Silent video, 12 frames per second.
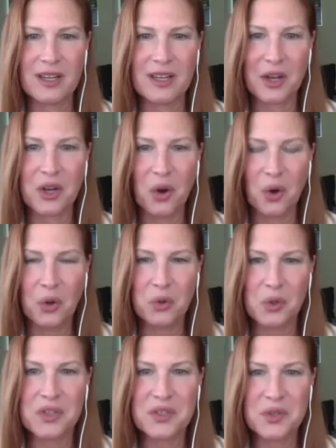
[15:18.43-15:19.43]
get cold,
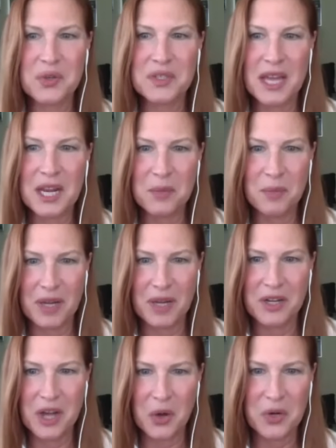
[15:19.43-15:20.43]
or as soon as anybody
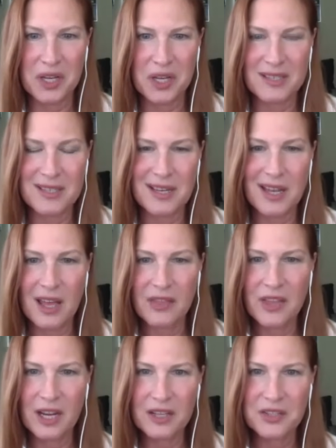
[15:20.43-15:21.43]
noticed
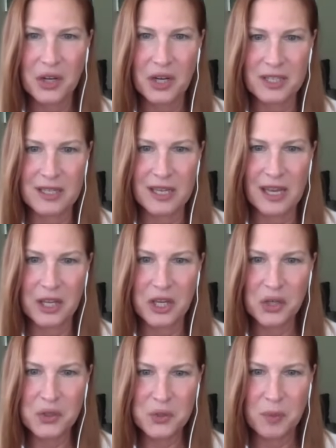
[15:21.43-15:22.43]
that I started to get
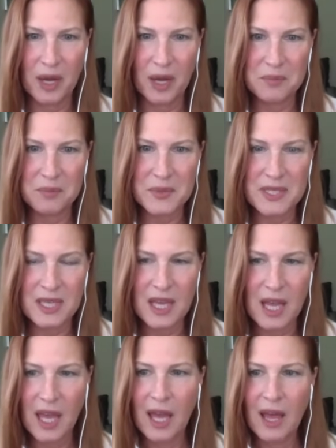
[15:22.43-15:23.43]
goosebumps,
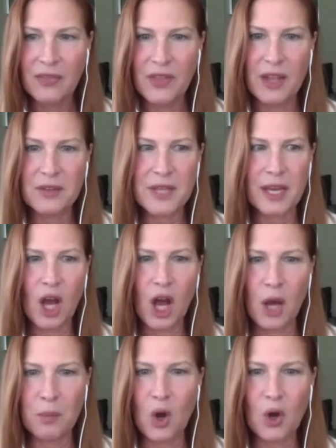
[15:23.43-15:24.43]
then it's like,
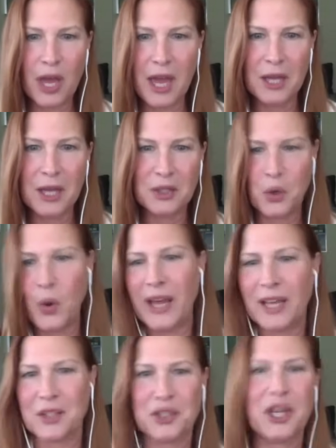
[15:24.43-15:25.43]
oh, okay, quick
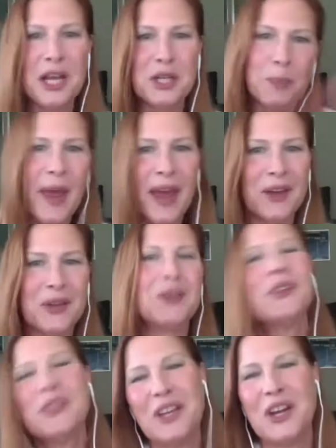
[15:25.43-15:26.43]
change
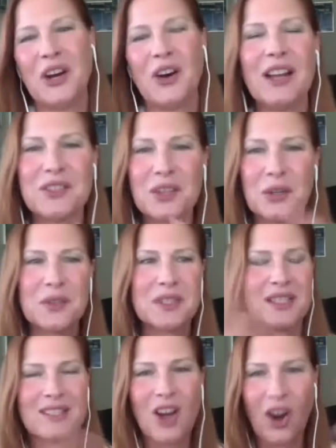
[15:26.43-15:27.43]
panel, you know. And so it was
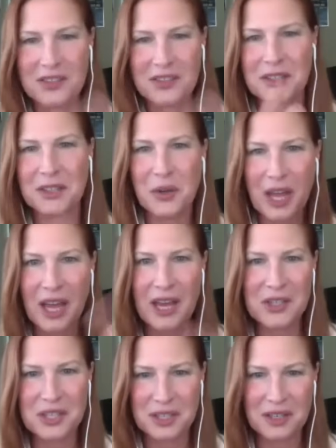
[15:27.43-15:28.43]
this constant
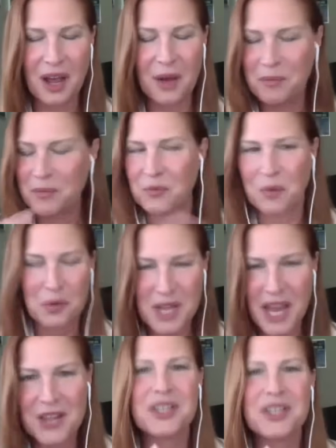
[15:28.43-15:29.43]
location um,
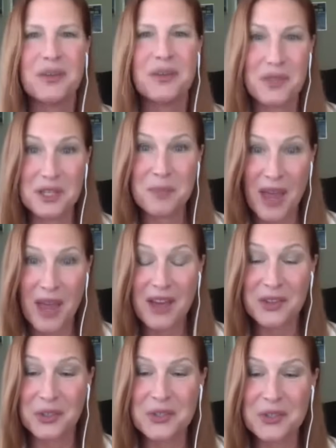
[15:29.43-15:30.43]
rotation of these
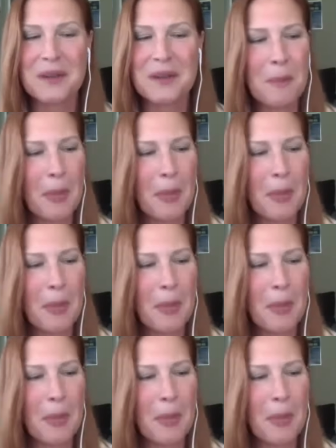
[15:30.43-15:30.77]
panels.